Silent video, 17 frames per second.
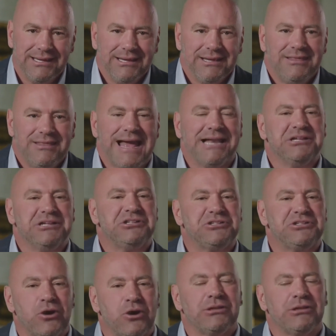That has
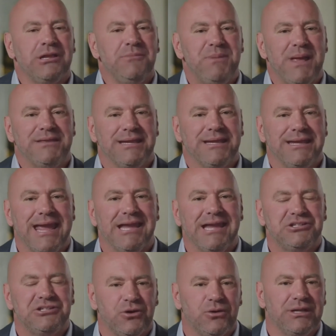certainly been the
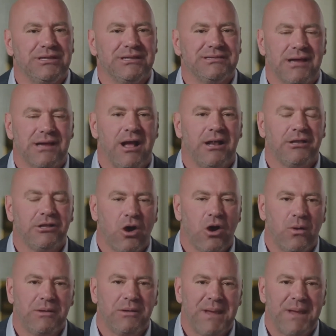case during this
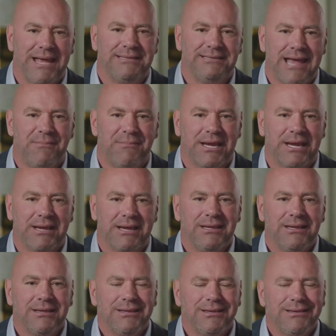ongoing pandemic.
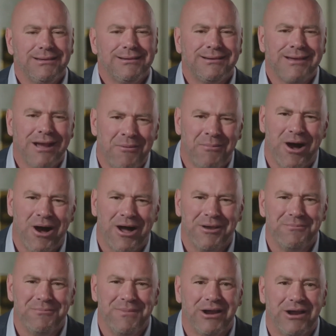Come on,
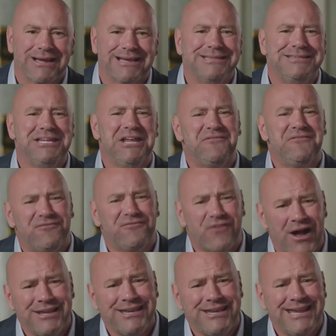America,
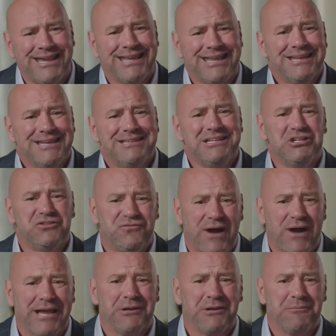defunding these
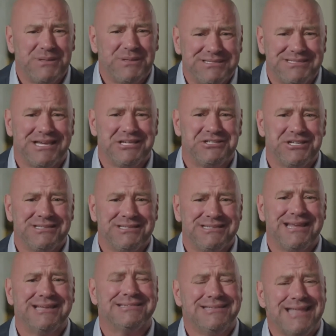vital positions
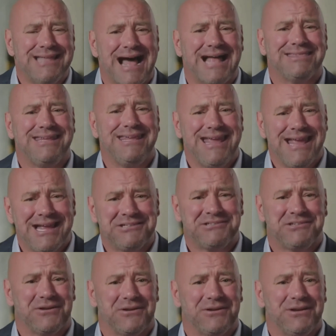is not the answer.